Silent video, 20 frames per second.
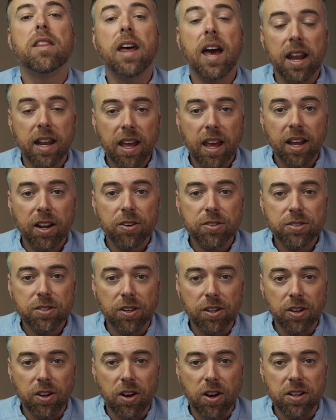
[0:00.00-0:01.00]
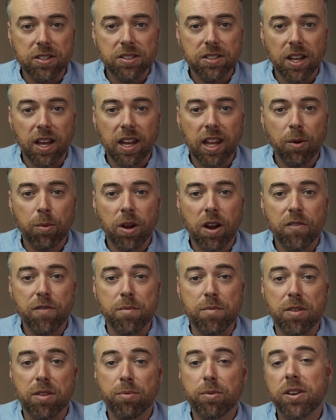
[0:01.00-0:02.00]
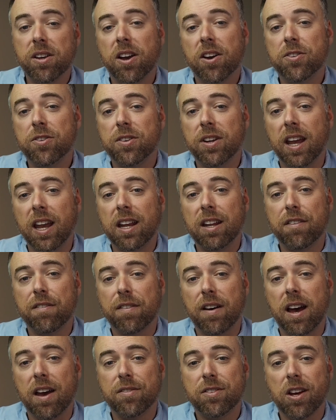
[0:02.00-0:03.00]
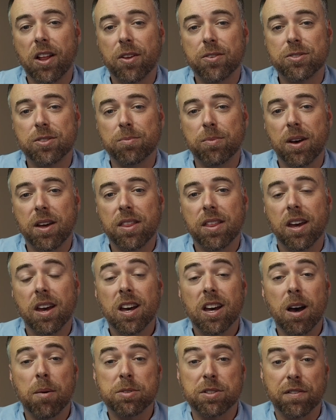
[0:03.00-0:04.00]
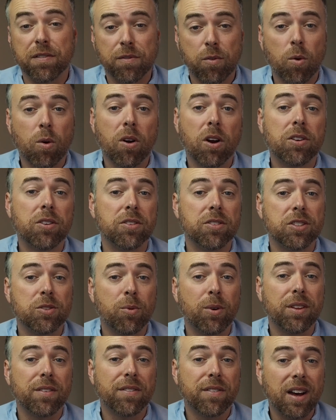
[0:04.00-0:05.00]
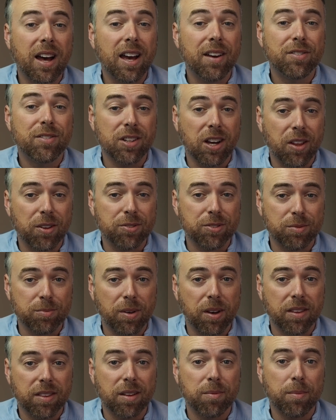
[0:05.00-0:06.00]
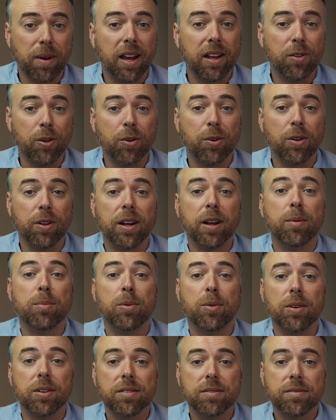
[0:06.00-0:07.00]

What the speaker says: that hangar is going to cost anywhere from $385 a month up to $425 a month at my local airport.